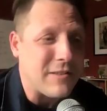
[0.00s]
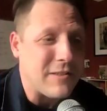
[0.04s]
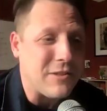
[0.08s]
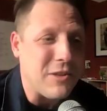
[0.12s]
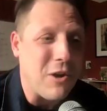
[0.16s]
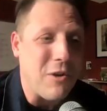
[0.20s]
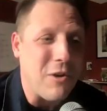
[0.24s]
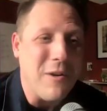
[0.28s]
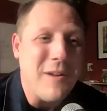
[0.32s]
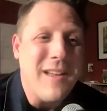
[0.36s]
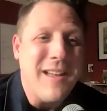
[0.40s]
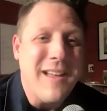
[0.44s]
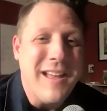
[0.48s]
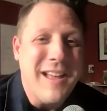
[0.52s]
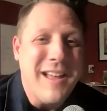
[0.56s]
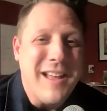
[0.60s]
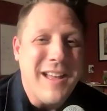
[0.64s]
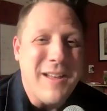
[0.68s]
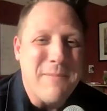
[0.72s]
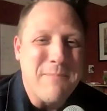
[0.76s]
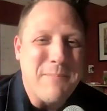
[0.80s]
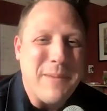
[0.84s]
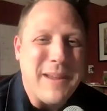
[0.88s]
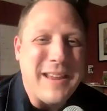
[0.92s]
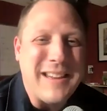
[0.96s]
So
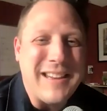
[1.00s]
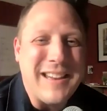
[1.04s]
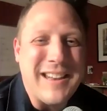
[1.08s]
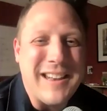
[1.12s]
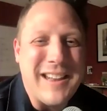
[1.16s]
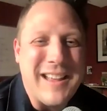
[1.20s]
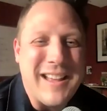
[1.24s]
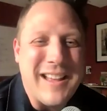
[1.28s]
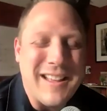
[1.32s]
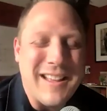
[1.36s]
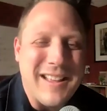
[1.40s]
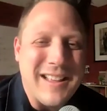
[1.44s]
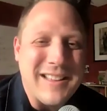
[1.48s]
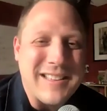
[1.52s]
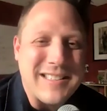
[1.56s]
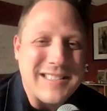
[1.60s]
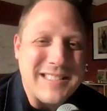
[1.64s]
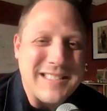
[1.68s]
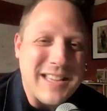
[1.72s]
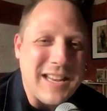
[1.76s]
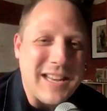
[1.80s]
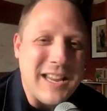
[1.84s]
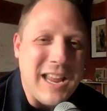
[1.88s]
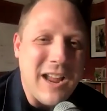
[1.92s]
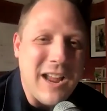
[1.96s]
being in a, a
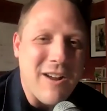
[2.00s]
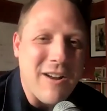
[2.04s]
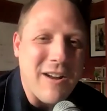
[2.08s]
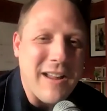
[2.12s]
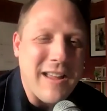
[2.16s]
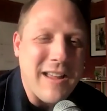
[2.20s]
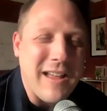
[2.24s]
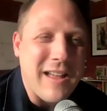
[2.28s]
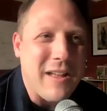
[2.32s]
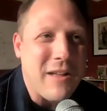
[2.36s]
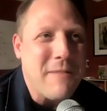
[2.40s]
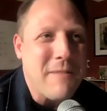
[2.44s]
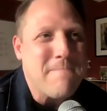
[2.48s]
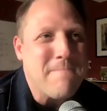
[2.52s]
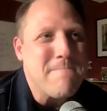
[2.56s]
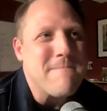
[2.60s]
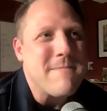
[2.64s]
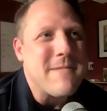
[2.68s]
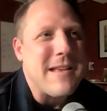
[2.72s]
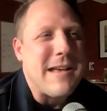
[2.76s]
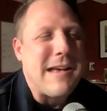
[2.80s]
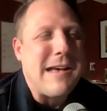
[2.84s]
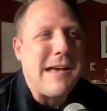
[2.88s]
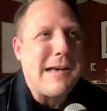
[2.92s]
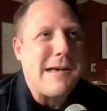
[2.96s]
city area
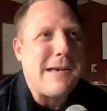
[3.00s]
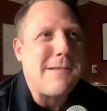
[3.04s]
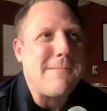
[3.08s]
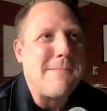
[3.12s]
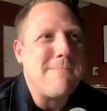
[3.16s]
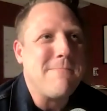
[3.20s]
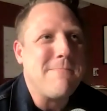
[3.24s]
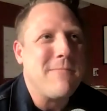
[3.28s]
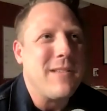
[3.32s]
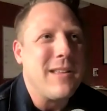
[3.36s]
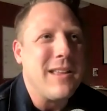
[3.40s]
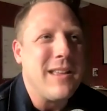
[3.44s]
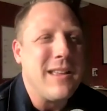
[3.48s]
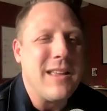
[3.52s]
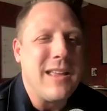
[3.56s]
um,